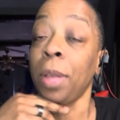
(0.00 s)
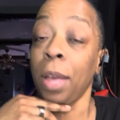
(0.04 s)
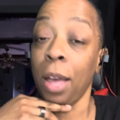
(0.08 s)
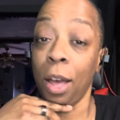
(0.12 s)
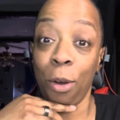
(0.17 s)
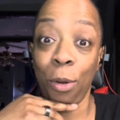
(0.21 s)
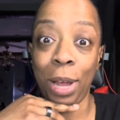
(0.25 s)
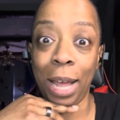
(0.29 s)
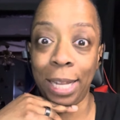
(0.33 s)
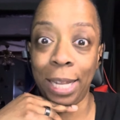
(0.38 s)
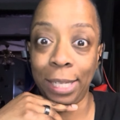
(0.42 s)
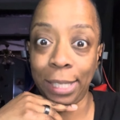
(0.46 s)

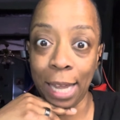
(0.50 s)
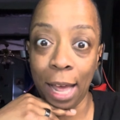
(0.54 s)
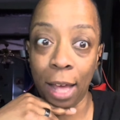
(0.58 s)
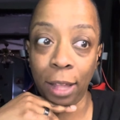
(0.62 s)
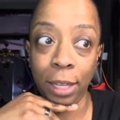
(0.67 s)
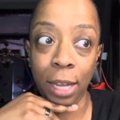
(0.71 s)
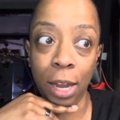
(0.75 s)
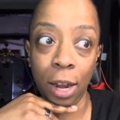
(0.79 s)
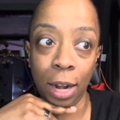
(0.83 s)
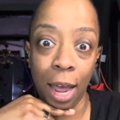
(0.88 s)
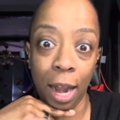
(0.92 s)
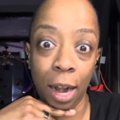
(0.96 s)
Okay, South
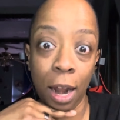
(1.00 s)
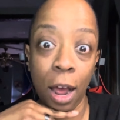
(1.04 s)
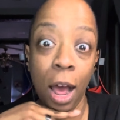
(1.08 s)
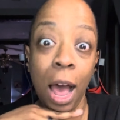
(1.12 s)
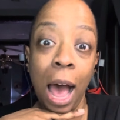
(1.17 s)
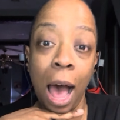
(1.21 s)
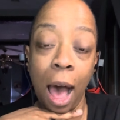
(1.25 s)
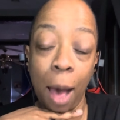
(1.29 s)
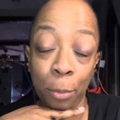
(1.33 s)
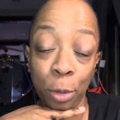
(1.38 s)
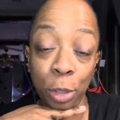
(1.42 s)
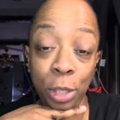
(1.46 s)
Carolina,
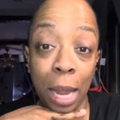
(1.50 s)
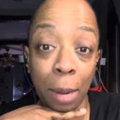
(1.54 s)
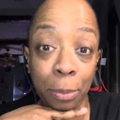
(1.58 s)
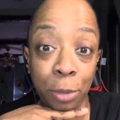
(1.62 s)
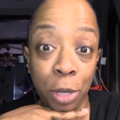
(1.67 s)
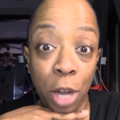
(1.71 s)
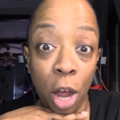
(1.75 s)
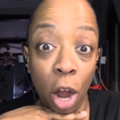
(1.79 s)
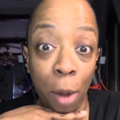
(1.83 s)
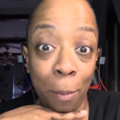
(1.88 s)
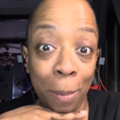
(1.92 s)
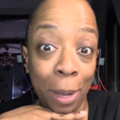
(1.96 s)
I'm going to stop
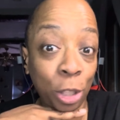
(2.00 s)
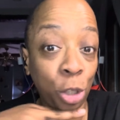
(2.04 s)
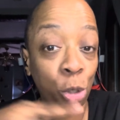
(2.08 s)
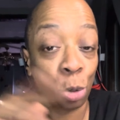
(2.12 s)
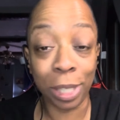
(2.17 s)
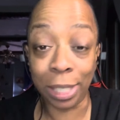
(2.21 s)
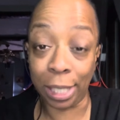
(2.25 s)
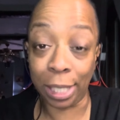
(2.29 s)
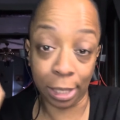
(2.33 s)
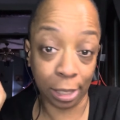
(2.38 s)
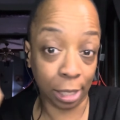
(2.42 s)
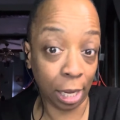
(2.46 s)
talking about you
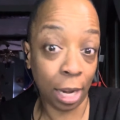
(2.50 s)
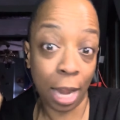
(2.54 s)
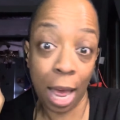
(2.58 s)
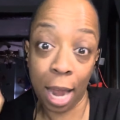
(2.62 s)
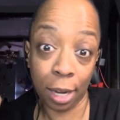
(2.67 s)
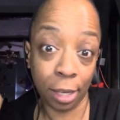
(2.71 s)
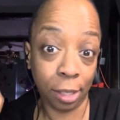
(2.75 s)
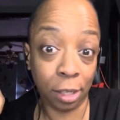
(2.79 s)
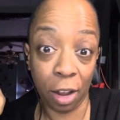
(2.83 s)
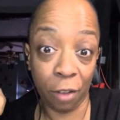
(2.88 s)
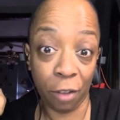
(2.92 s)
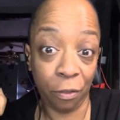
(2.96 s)
because there's a lot
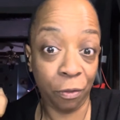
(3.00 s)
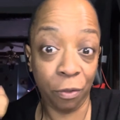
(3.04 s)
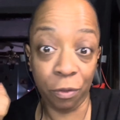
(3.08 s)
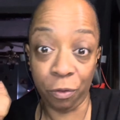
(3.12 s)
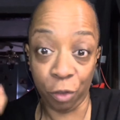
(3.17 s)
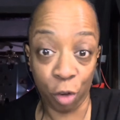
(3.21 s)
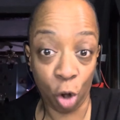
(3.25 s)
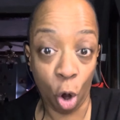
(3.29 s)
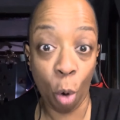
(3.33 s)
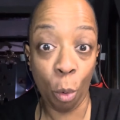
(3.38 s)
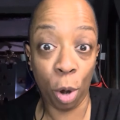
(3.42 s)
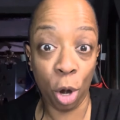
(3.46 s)
of stuff
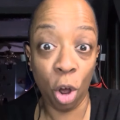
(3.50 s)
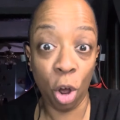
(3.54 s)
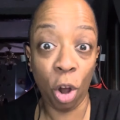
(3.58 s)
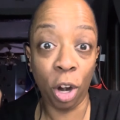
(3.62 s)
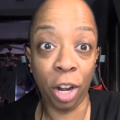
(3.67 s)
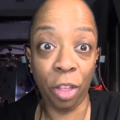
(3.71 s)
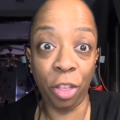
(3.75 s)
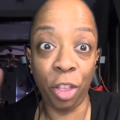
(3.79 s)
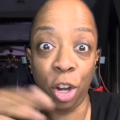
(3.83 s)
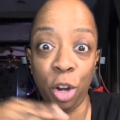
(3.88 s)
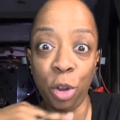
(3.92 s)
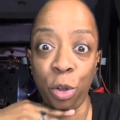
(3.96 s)
going on
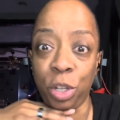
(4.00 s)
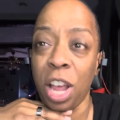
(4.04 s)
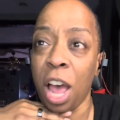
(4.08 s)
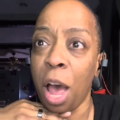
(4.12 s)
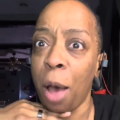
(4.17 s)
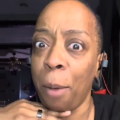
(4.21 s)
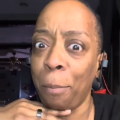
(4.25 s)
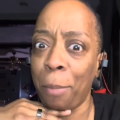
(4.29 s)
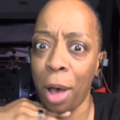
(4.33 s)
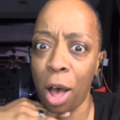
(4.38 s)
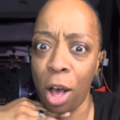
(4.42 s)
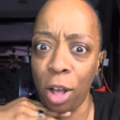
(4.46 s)
in the news.
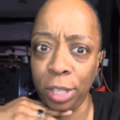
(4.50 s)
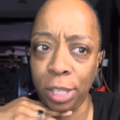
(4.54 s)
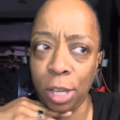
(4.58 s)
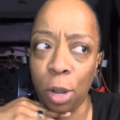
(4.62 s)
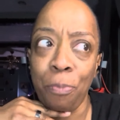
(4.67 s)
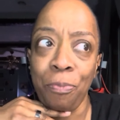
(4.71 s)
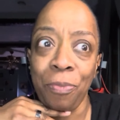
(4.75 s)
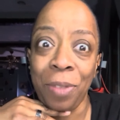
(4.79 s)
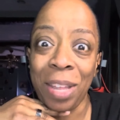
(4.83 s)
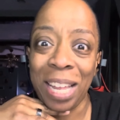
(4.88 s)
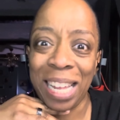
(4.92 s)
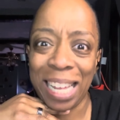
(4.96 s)
But also,
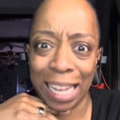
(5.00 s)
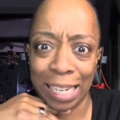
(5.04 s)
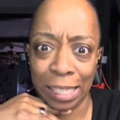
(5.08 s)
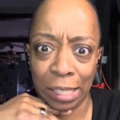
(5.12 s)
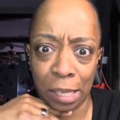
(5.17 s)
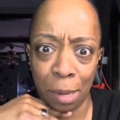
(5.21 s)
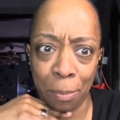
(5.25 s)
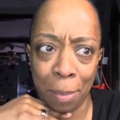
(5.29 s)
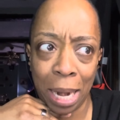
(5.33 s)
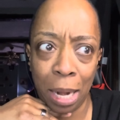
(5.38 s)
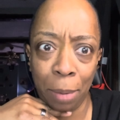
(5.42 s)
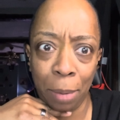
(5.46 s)
can
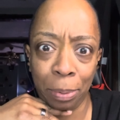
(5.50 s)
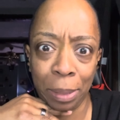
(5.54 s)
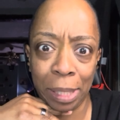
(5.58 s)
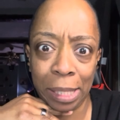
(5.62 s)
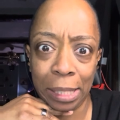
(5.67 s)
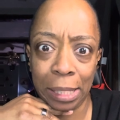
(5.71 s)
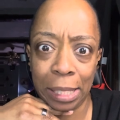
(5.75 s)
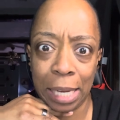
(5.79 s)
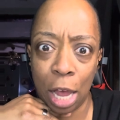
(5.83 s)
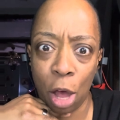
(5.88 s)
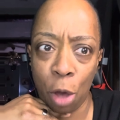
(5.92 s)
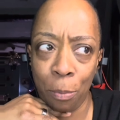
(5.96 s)
somebody
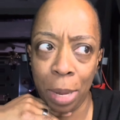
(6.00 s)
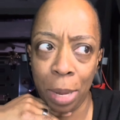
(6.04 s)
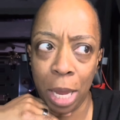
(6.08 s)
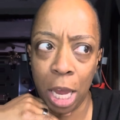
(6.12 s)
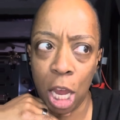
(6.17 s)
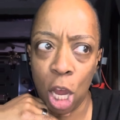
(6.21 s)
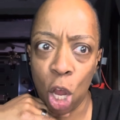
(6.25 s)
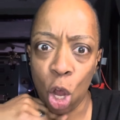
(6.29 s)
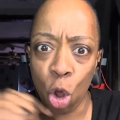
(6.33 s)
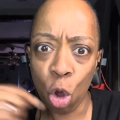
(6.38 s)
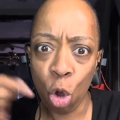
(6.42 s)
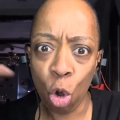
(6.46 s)
please tell
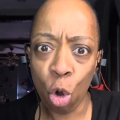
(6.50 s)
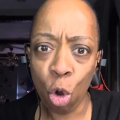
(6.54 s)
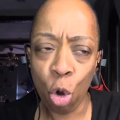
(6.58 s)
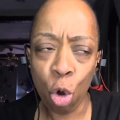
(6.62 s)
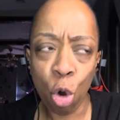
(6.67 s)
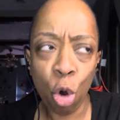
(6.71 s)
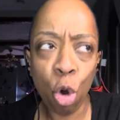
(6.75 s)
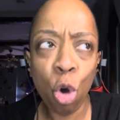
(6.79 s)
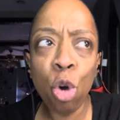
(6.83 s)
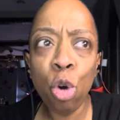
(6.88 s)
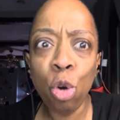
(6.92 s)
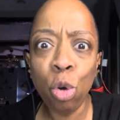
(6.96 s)
me
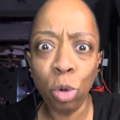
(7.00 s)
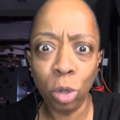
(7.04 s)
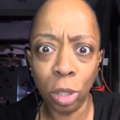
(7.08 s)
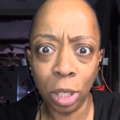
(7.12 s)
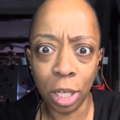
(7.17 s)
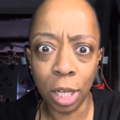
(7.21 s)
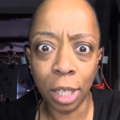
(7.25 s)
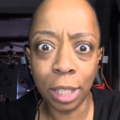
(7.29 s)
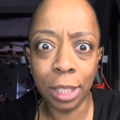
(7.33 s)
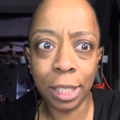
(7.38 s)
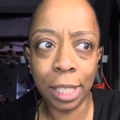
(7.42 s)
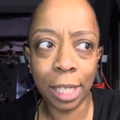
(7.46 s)
who
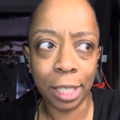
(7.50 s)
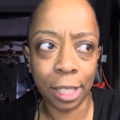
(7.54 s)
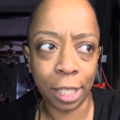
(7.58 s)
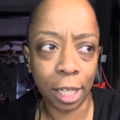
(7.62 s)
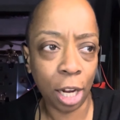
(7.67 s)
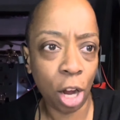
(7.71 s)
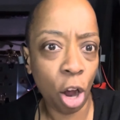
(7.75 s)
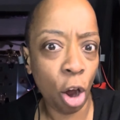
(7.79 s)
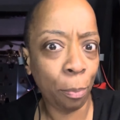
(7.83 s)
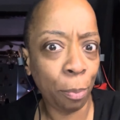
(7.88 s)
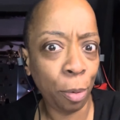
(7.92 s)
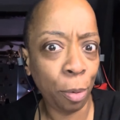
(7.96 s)
looked at Dick
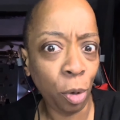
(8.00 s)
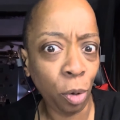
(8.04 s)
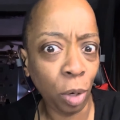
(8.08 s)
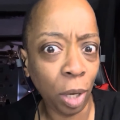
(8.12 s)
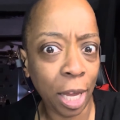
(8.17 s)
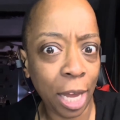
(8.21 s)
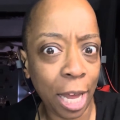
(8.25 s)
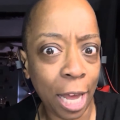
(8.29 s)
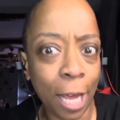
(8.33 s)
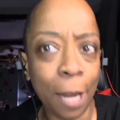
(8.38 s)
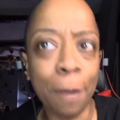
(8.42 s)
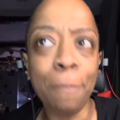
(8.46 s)

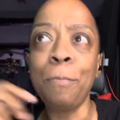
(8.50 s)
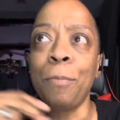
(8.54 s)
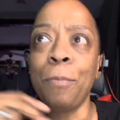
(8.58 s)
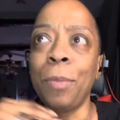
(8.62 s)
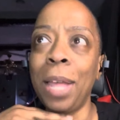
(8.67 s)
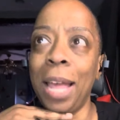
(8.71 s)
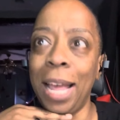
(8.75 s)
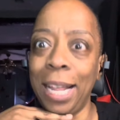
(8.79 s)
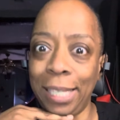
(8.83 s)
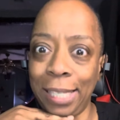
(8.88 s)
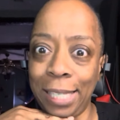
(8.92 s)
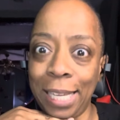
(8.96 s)
Harpootlian
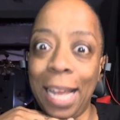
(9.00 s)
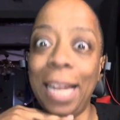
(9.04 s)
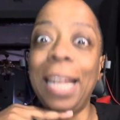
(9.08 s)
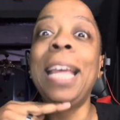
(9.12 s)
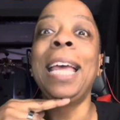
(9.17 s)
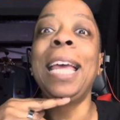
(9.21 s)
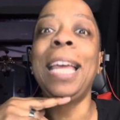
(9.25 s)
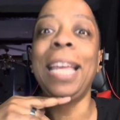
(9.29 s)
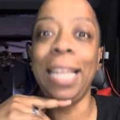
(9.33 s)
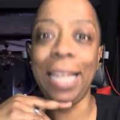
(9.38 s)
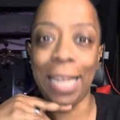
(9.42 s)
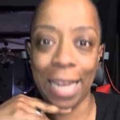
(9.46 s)
and said,
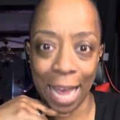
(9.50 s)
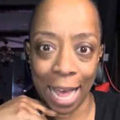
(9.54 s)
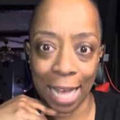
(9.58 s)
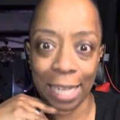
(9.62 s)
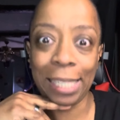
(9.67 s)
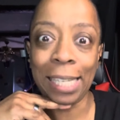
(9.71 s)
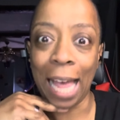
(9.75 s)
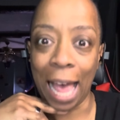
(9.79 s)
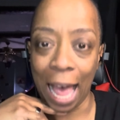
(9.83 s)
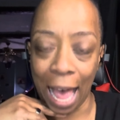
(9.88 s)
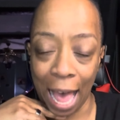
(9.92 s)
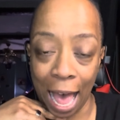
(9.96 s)

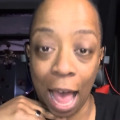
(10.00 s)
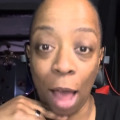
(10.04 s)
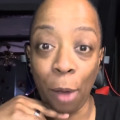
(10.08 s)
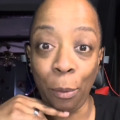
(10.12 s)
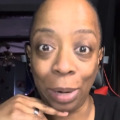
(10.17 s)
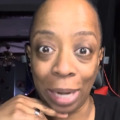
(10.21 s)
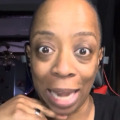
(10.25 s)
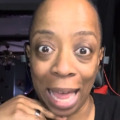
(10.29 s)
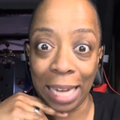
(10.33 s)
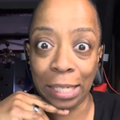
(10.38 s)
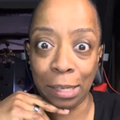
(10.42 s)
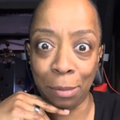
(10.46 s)
yes, I
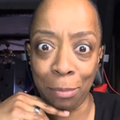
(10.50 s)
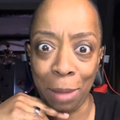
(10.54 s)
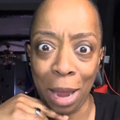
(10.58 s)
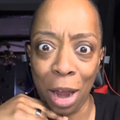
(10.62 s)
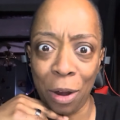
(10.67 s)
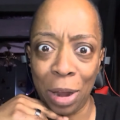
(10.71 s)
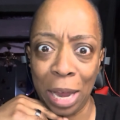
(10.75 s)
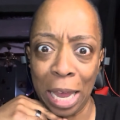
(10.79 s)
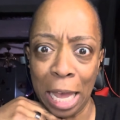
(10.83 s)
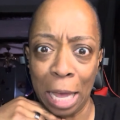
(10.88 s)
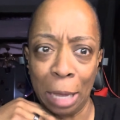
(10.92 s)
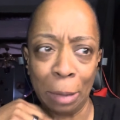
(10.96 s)
would like to
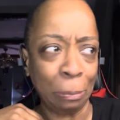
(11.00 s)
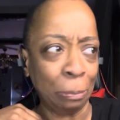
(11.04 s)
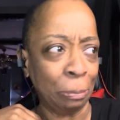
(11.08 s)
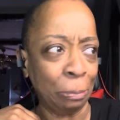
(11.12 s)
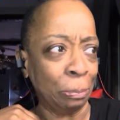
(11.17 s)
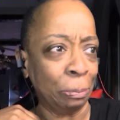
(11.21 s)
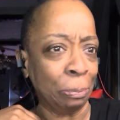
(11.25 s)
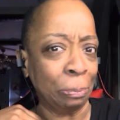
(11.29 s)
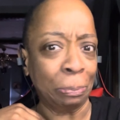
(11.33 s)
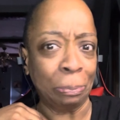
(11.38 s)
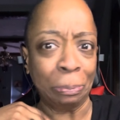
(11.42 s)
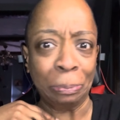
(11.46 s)
marry him
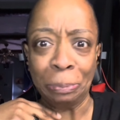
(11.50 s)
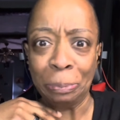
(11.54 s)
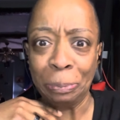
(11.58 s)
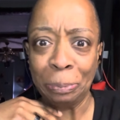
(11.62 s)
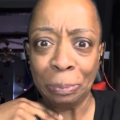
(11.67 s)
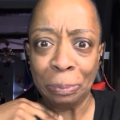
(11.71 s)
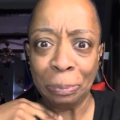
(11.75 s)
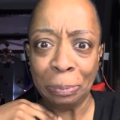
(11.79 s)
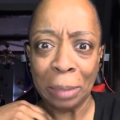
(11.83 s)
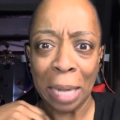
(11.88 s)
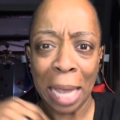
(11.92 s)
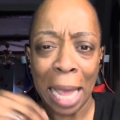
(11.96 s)

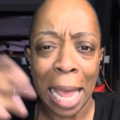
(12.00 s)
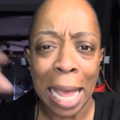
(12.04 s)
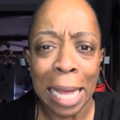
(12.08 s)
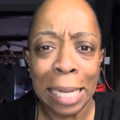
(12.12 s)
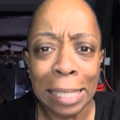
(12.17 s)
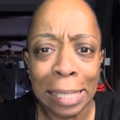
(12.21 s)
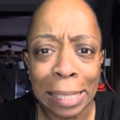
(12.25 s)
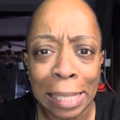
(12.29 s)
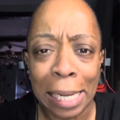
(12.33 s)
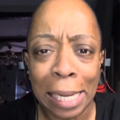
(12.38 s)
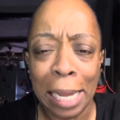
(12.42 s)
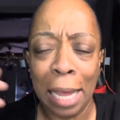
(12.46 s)
and
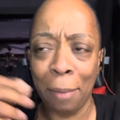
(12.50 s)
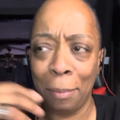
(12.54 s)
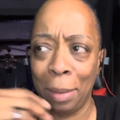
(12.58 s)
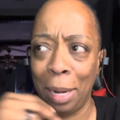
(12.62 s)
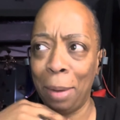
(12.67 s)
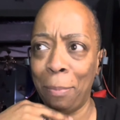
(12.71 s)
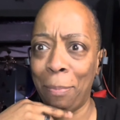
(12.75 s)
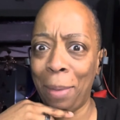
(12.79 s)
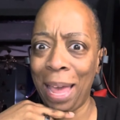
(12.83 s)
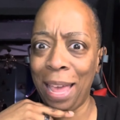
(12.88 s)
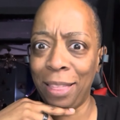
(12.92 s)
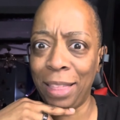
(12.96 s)
see him in
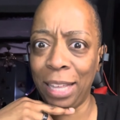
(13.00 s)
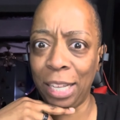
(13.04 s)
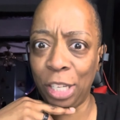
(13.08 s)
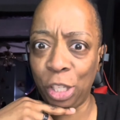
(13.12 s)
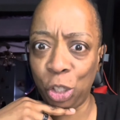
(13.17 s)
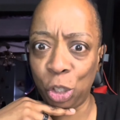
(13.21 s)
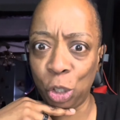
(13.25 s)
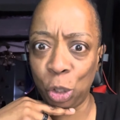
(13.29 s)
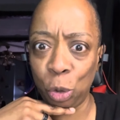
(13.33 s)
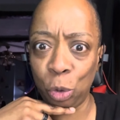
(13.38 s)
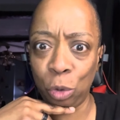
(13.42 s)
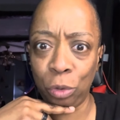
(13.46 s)
a bathing
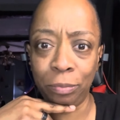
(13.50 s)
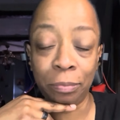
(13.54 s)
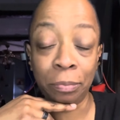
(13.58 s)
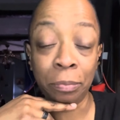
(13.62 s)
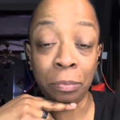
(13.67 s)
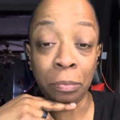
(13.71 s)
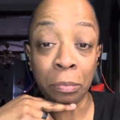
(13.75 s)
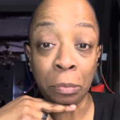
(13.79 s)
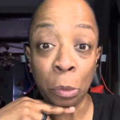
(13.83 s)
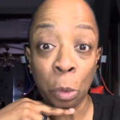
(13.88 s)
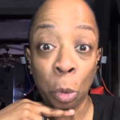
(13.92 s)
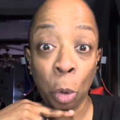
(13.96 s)
suit
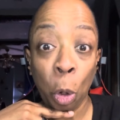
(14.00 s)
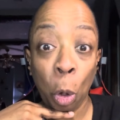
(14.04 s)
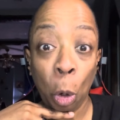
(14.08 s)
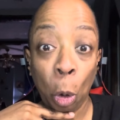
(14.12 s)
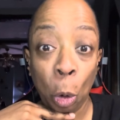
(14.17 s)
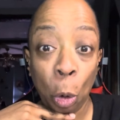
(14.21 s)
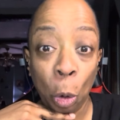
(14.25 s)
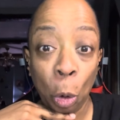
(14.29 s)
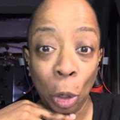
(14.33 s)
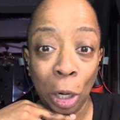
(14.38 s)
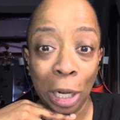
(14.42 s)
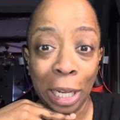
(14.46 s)

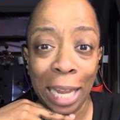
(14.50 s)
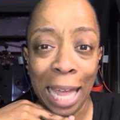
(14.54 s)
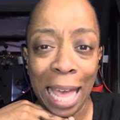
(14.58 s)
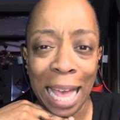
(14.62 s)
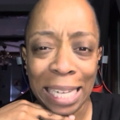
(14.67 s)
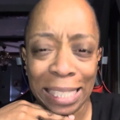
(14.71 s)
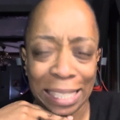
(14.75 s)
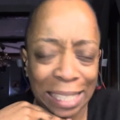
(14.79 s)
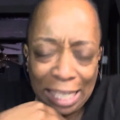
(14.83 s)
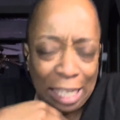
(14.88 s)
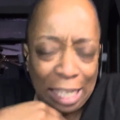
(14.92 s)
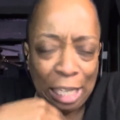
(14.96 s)
or
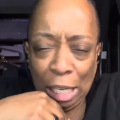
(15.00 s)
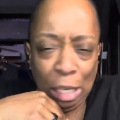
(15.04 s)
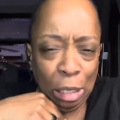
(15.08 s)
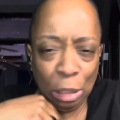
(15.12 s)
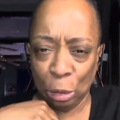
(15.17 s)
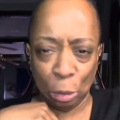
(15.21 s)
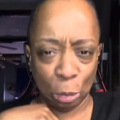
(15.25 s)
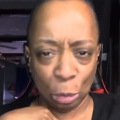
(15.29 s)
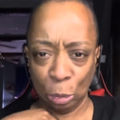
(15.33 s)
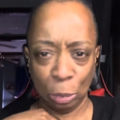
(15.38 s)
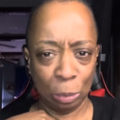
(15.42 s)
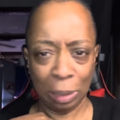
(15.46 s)
less?
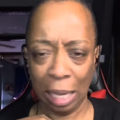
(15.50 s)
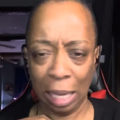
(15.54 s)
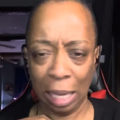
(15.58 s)
Ew.